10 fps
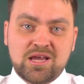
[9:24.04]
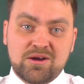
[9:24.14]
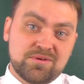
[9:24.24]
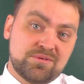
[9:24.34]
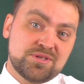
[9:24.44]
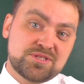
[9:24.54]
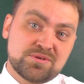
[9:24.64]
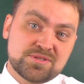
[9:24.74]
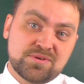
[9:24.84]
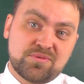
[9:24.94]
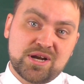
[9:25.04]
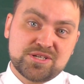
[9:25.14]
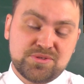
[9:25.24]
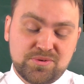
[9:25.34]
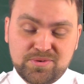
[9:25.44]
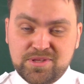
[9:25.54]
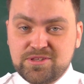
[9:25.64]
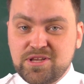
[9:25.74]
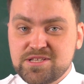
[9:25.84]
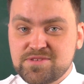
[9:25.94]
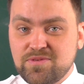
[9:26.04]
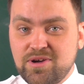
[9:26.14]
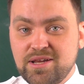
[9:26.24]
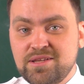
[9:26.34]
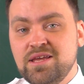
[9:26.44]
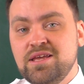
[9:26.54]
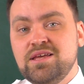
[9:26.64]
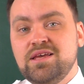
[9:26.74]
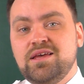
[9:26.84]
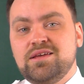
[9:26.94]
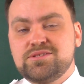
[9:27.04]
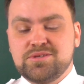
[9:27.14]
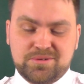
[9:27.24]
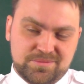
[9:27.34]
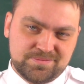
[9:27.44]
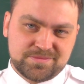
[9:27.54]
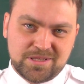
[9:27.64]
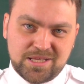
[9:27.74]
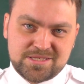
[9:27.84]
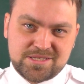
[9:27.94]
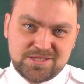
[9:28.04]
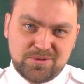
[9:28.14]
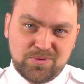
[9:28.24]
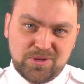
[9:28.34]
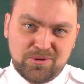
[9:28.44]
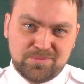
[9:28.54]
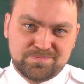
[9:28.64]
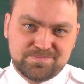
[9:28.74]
However, it's also crashed during the test flight, so let's see the video.